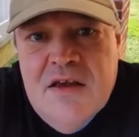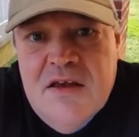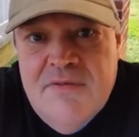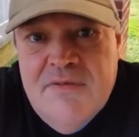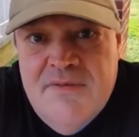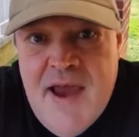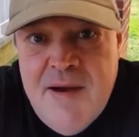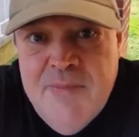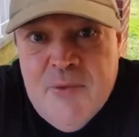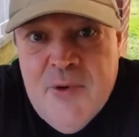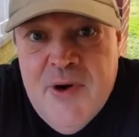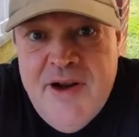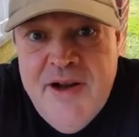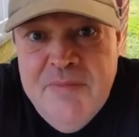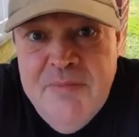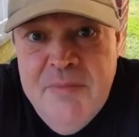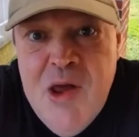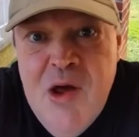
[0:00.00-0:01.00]

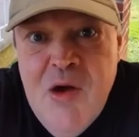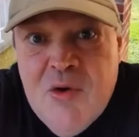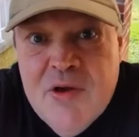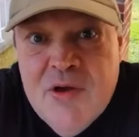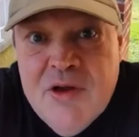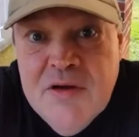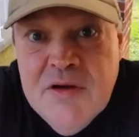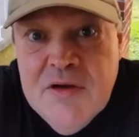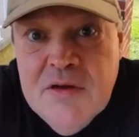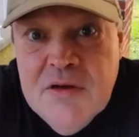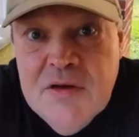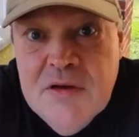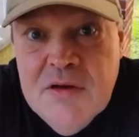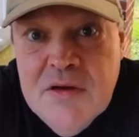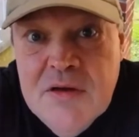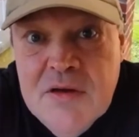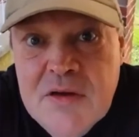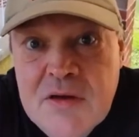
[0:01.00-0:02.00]
Evaporated milk.
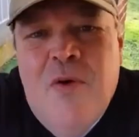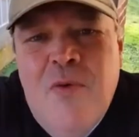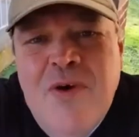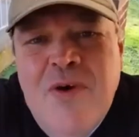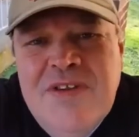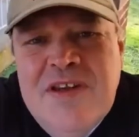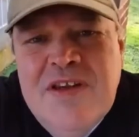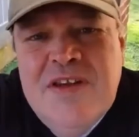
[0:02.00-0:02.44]
What